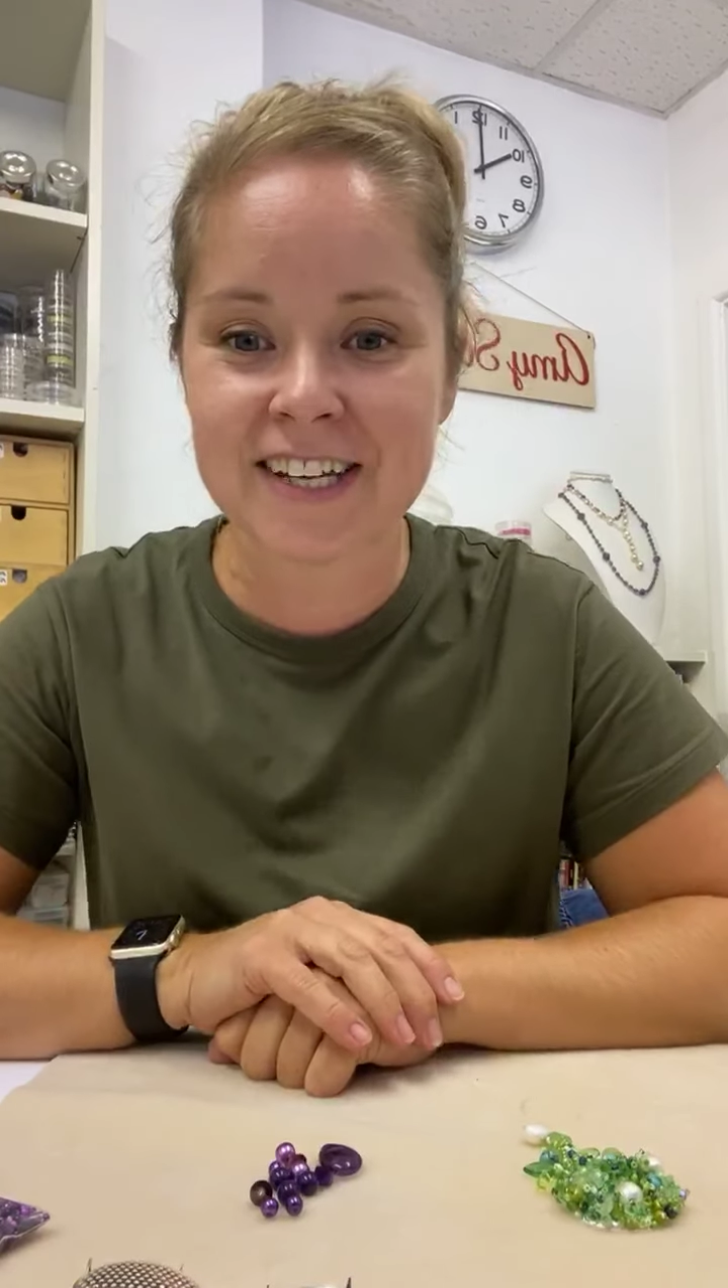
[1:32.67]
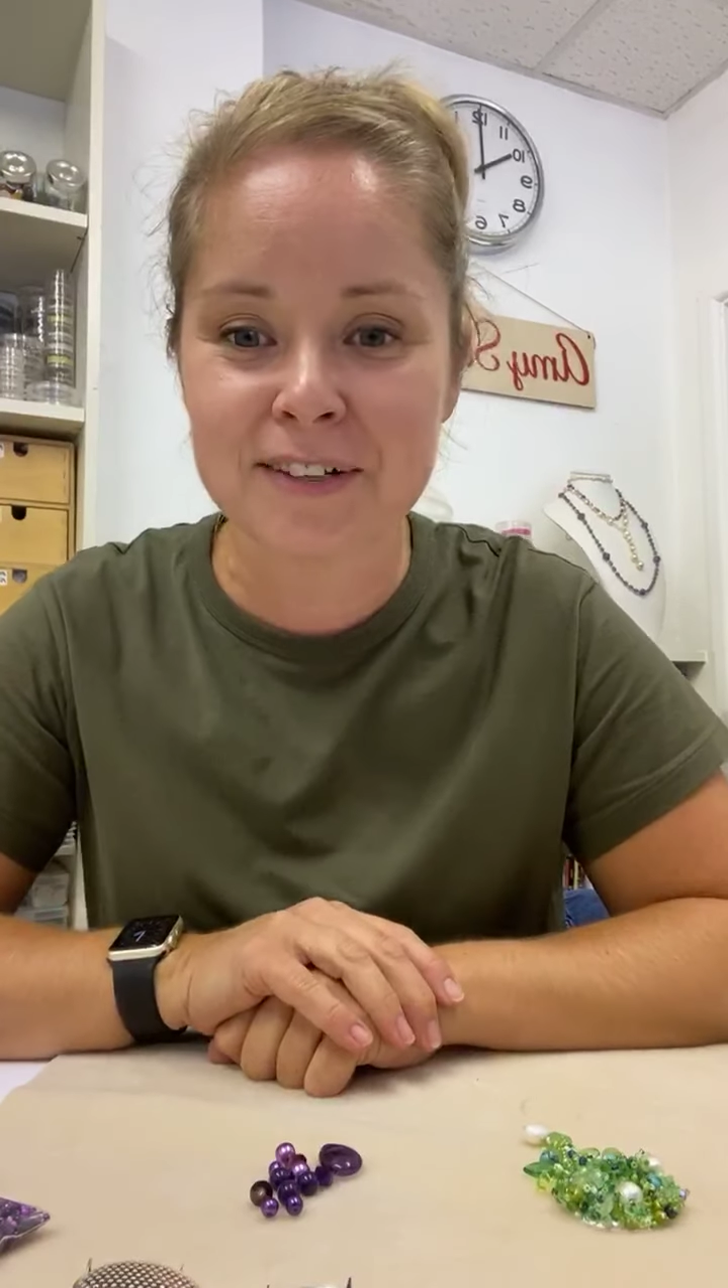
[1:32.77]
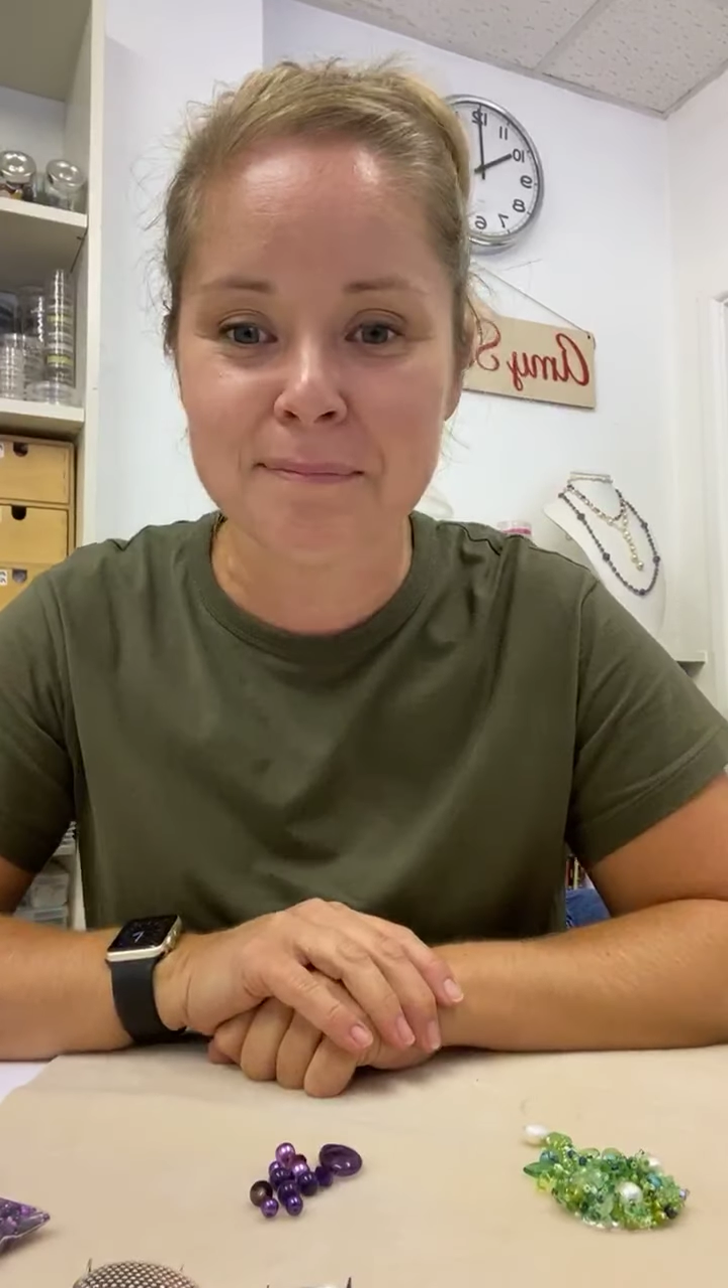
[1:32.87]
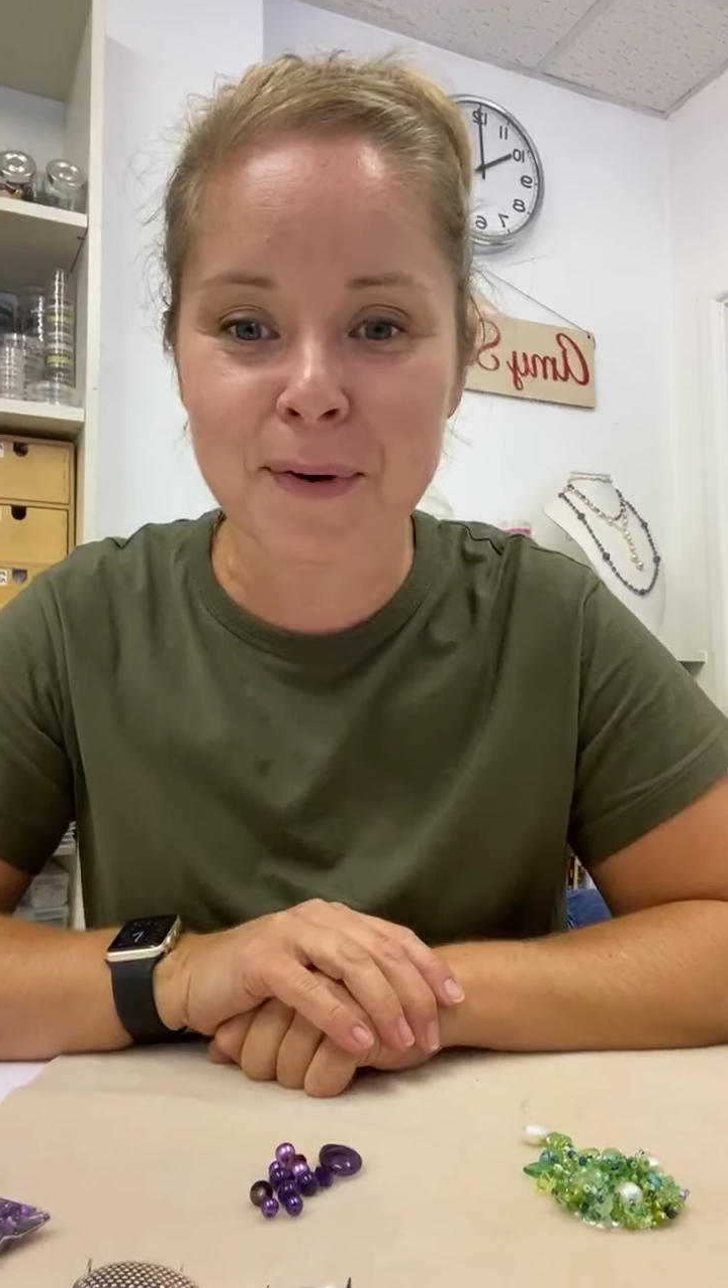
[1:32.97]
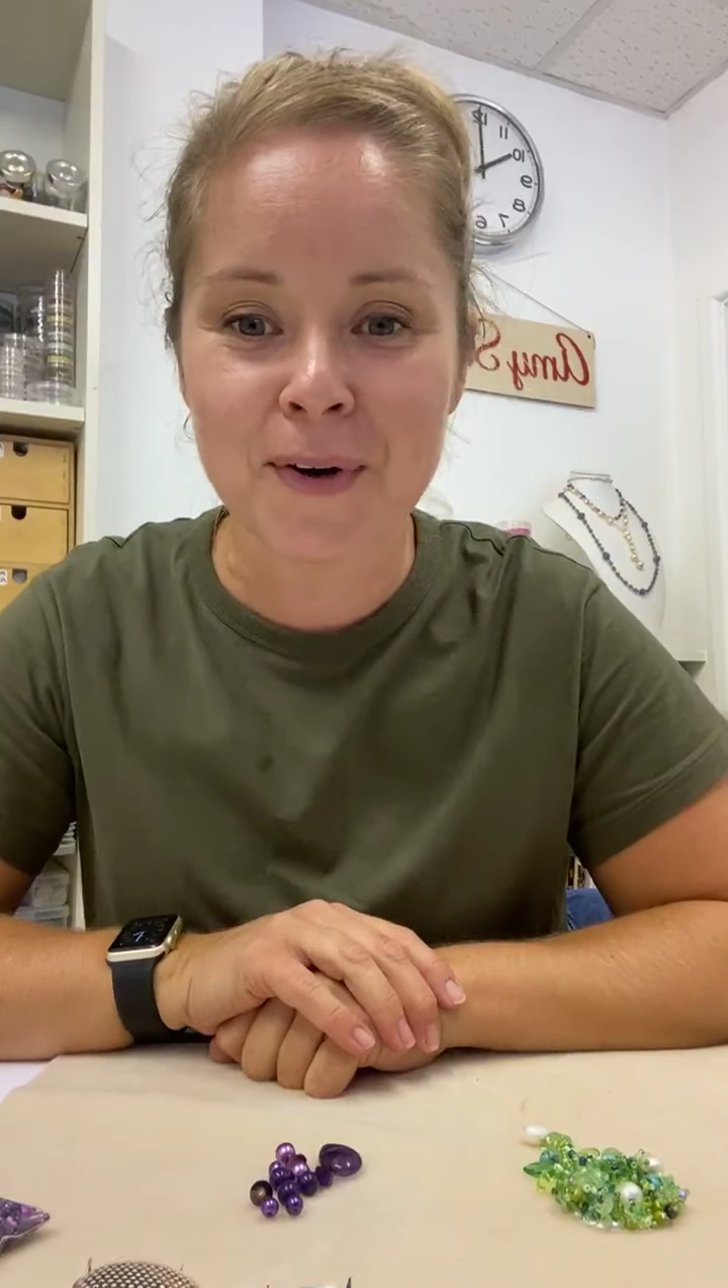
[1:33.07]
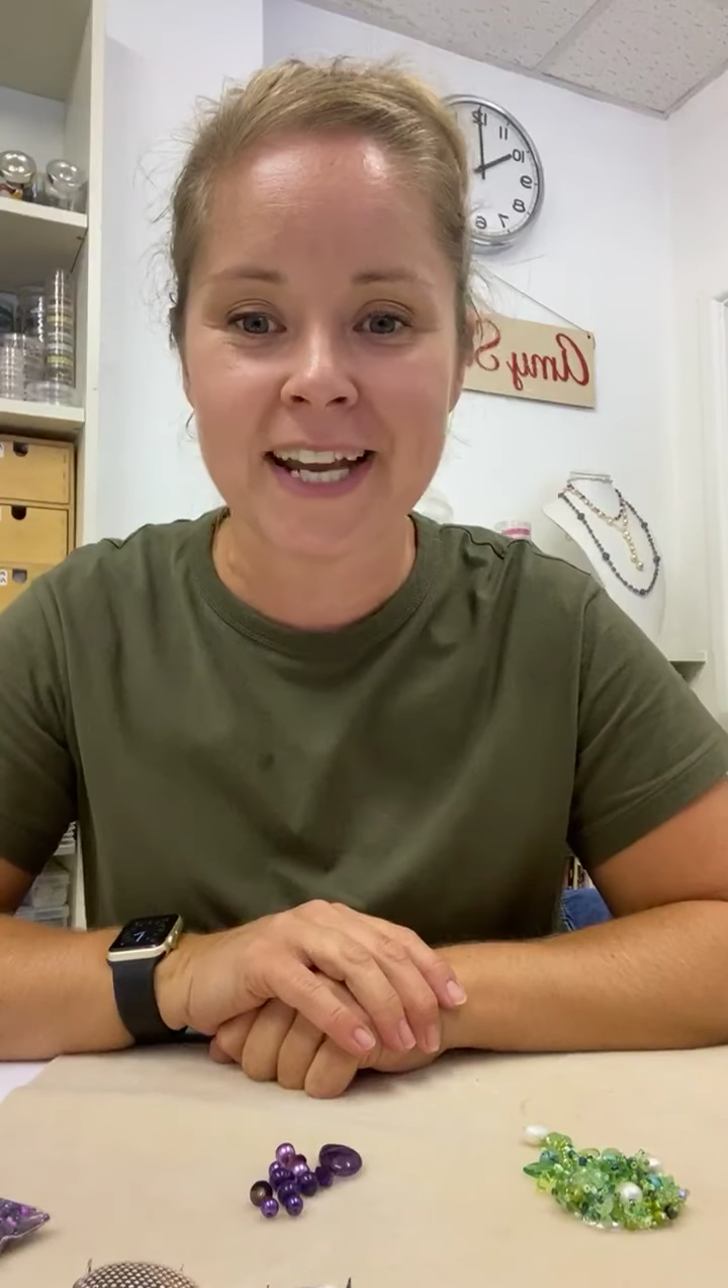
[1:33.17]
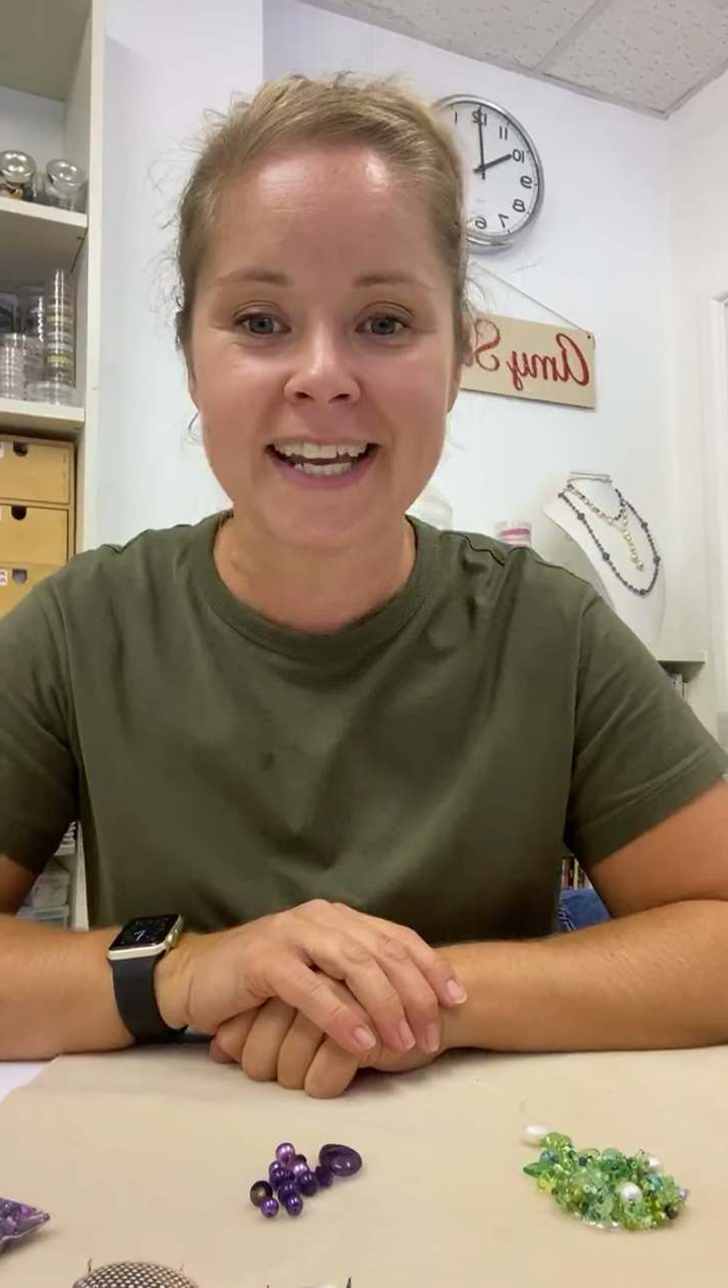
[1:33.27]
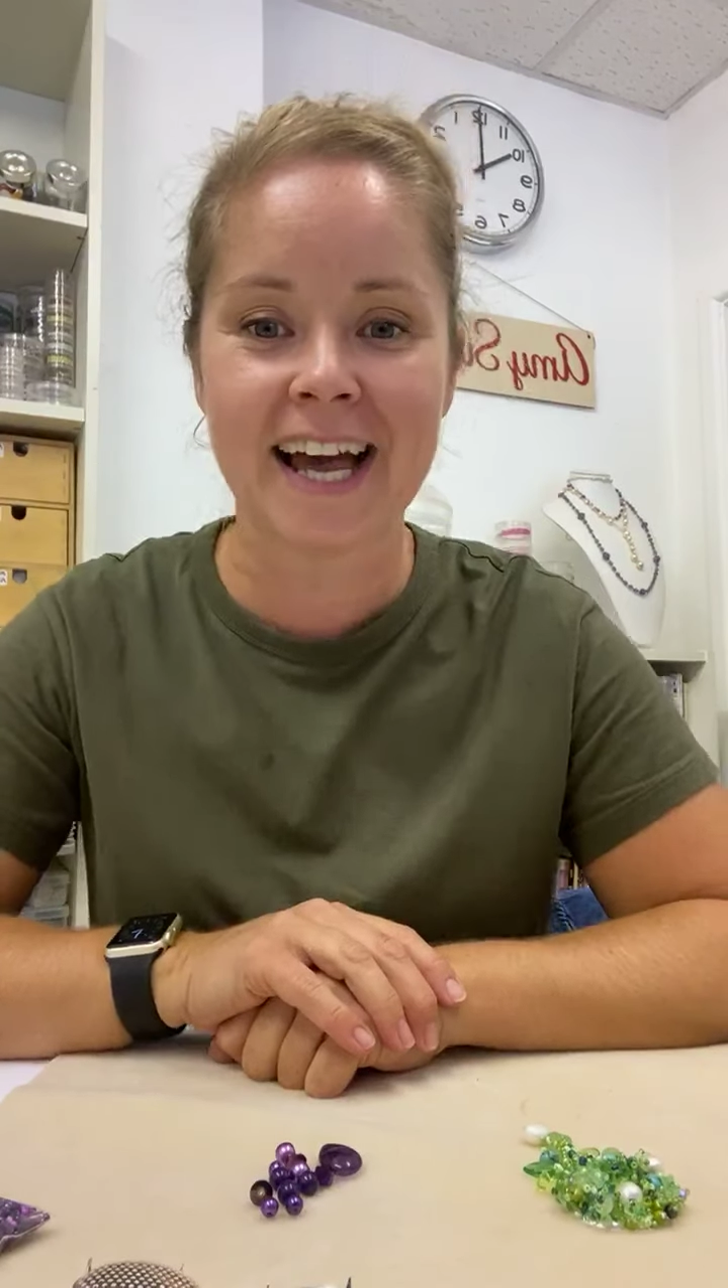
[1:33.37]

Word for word: Good morning,